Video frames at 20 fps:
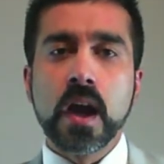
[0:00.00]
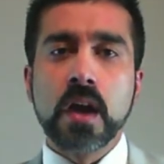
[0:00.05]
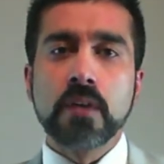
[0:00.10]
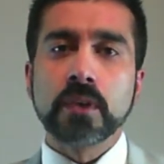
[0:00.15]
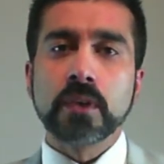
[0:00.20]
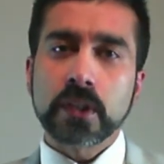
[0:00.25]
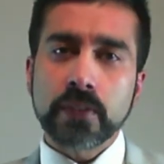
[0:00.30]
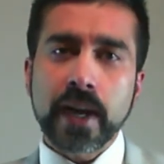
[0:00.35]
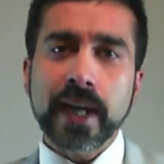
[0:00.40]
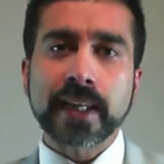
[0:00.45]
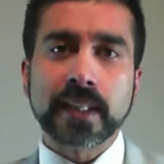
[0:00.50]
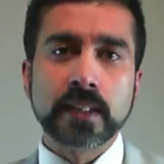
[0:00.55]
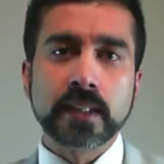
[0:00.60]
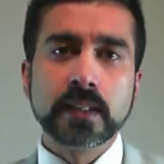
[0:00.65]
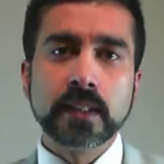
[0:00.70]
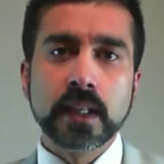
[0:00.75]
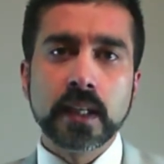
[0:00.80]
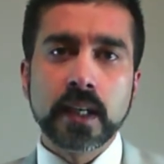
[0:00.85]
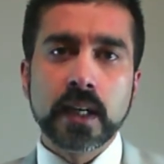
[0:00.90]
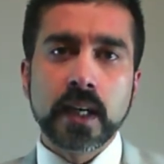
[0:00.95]
For the
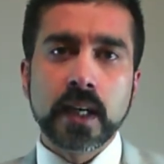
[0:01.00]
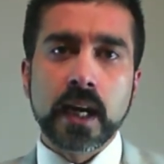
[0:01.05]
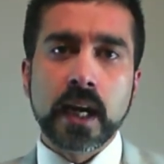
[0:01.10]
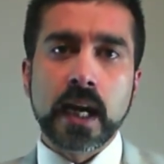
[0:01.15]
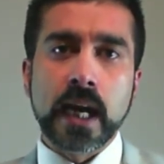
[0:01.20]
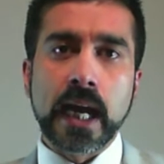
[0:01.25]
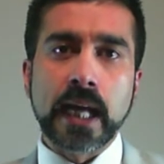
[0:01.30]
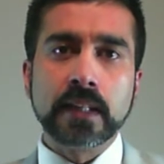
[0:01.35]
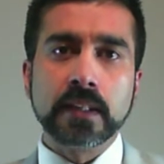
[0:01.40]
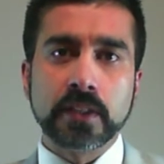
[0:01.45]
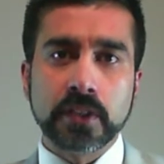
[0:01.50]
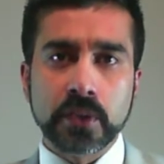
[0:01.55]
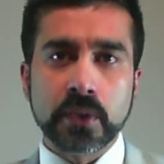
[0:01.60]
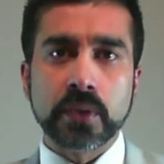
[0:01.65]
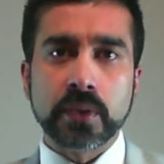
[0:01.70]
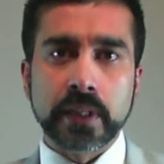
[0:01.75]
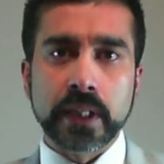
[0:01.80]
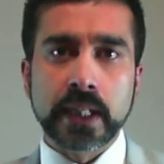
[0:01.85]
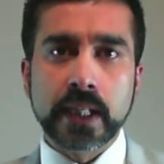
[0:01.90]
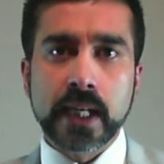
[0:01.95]
record, in
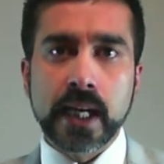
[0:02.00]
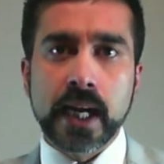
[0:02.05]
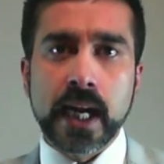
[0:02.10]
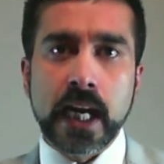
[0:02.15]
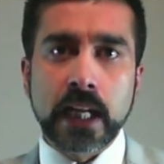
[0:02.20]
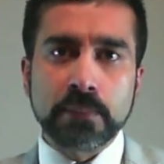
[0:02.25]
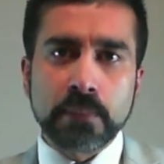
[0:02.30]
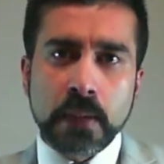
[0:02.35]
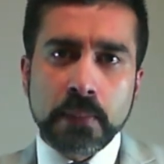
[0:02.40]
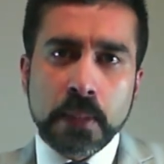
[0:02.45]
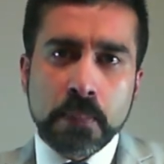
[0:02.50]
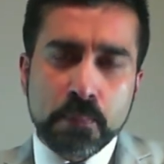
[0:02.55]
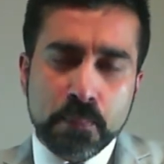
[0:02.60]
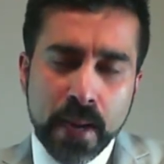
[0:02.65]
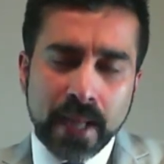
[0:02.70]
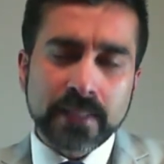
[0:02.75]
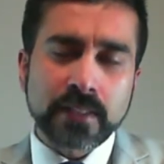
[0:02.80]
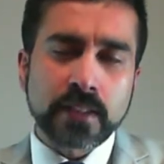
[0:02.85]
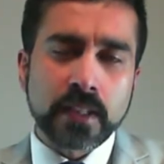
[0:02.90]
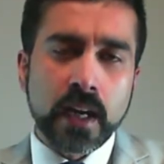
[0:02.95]
theory, it may be
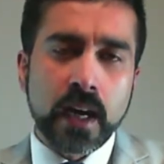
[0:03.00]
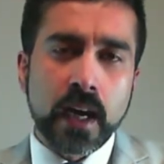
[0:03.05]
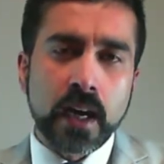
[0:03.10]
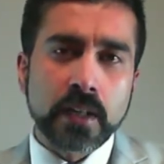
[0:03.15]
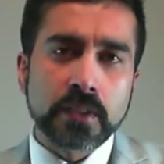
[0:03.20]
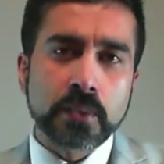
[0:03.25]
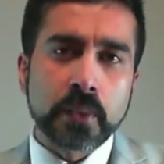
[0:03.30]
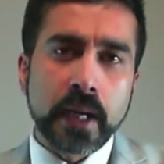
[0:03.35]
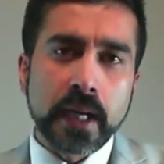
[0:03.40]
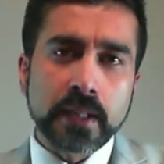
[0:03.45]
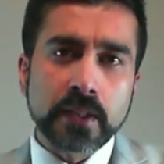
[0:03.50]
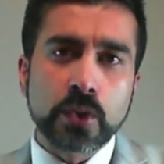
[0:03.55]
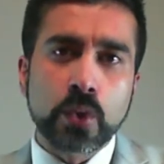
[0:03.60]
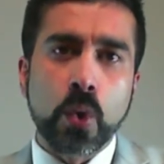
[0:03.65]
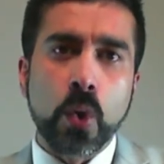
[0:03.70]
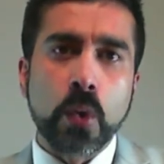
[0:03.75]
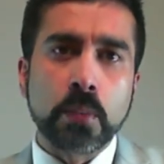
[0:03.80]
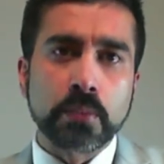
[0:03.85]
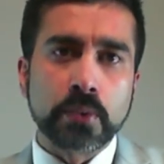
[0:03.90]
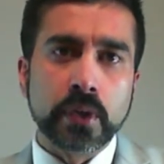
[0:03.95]
better to
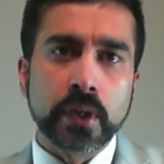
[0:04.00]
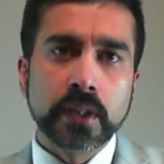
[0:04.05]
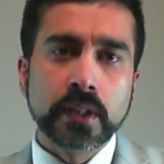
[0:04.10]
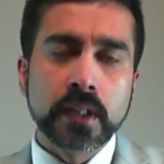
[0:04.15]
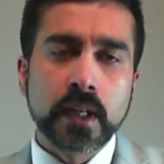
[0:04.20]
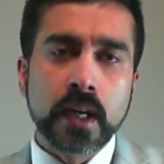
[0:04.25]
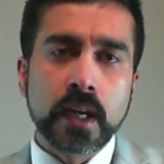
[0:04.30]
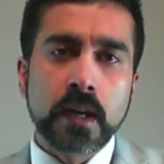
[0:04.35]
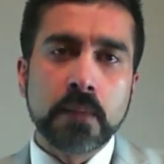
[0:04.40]
incorporate,